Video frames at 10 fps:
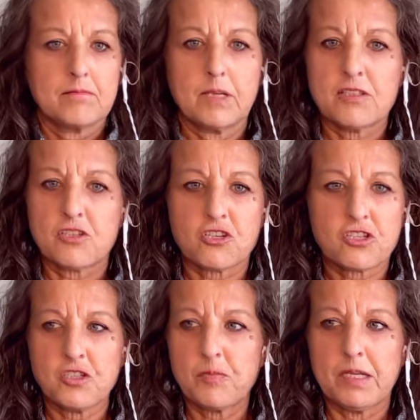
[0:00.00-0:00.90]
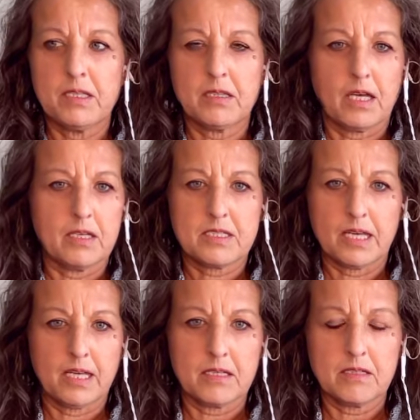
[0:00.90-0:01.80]
Is it just going to be like
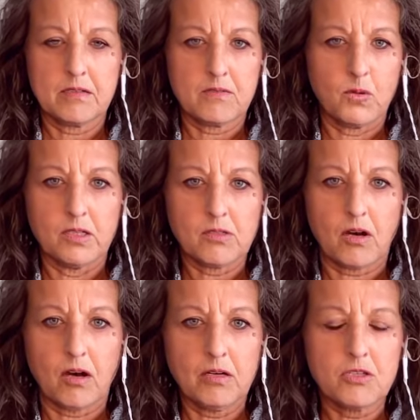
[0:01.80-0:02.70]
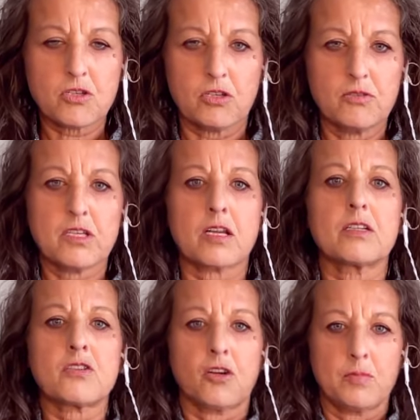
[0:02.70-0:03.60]
10 rail cars, or is it going to
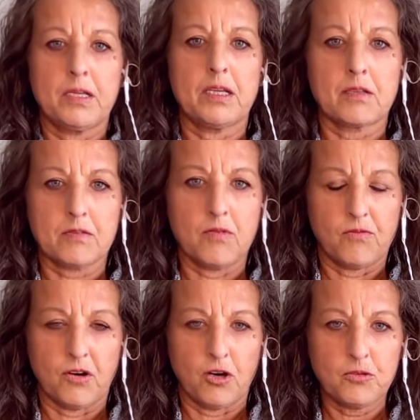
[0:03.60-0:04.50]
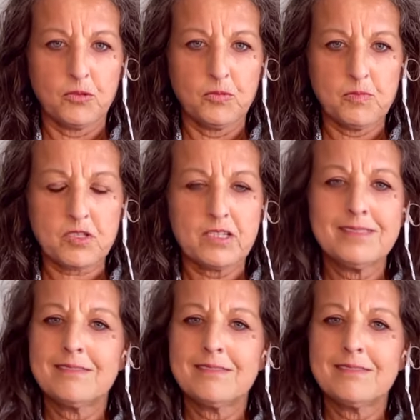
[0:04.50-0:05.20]
start being volumes?